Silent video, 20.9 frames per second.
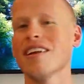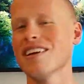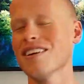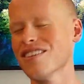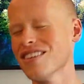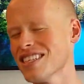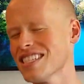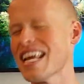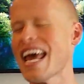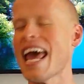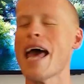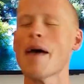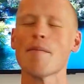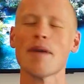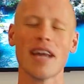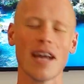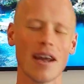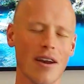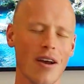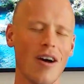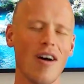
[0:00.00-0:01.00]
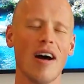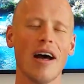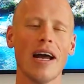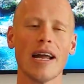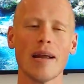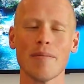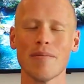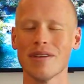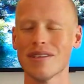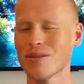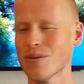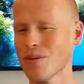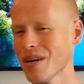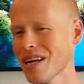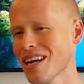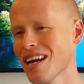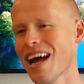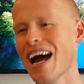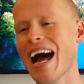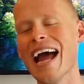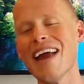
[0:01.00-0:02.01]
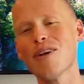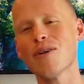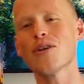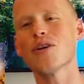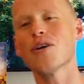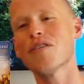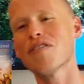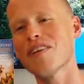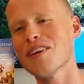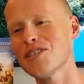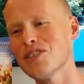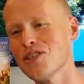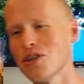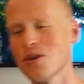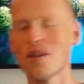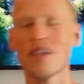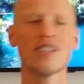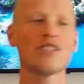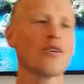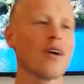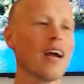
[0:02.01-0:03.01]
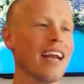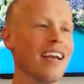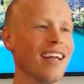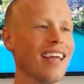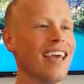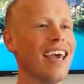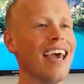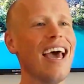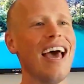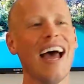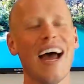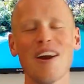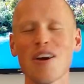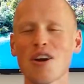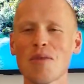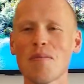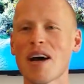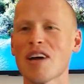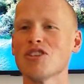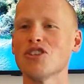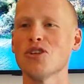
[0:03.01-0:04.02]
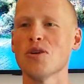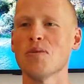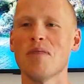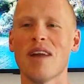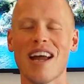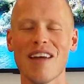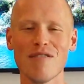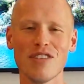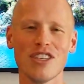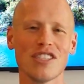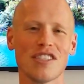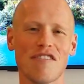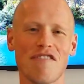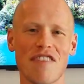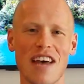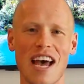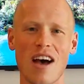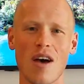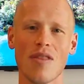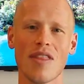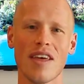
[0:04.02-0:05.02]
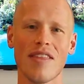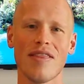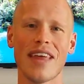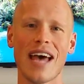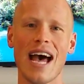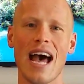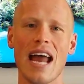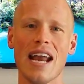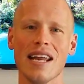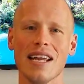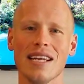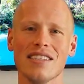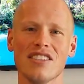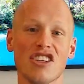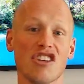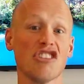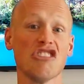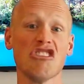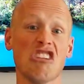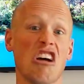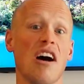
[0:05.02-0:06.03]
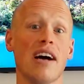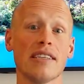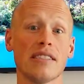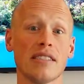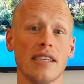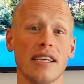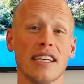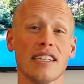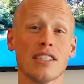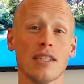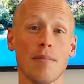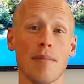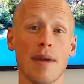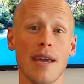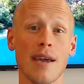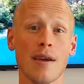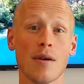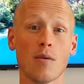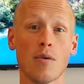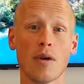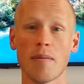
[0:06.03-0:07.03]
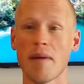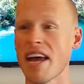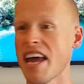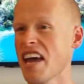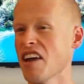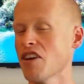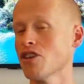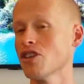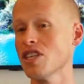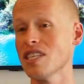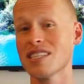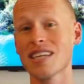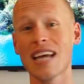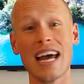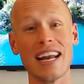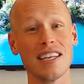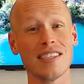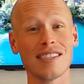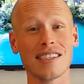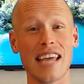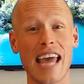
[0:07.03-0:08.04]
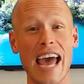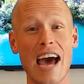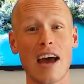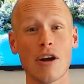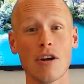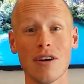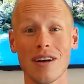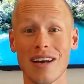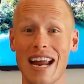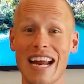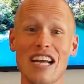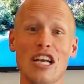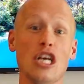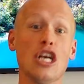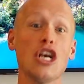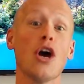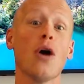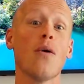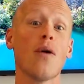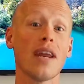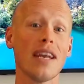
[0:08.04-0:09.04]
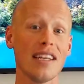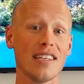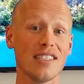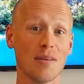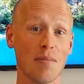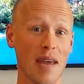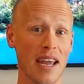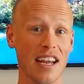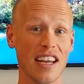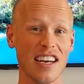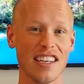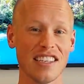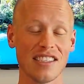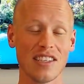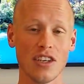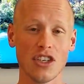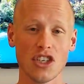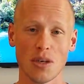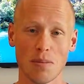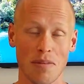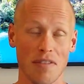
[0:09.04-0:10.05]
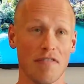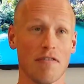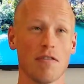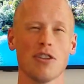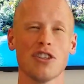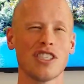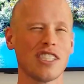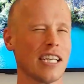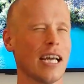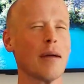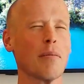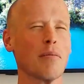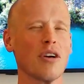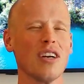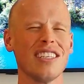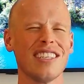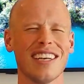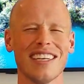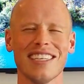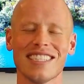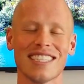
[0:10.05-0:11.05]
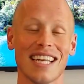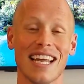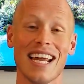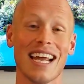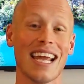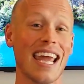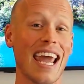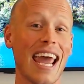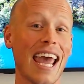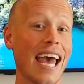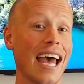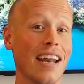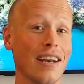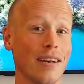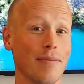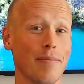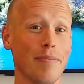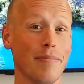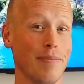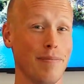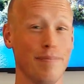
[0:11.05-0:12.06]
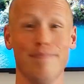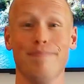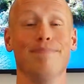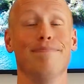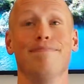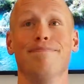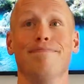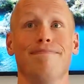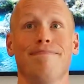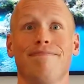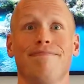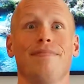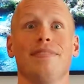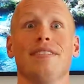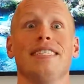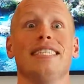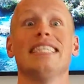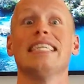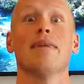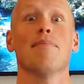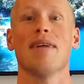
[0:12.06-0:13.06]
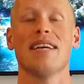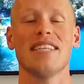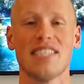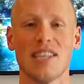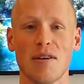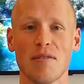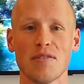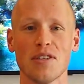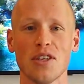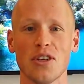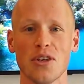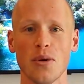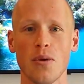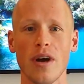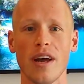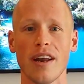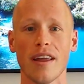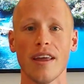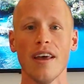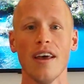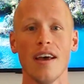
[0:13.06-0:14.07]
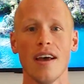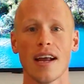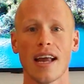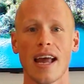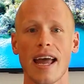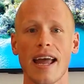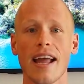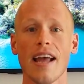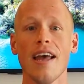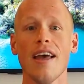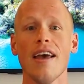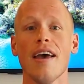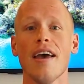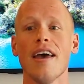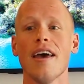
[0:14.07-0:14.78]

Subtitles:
and you're just hemming and hawing between, I don't know if I should do this, or I don't know about you, but I've just found that that is exhausting to me when my energy is kind of scattered and I know I need to make a decision, but for some reason I just like can't get myself to do it, okay?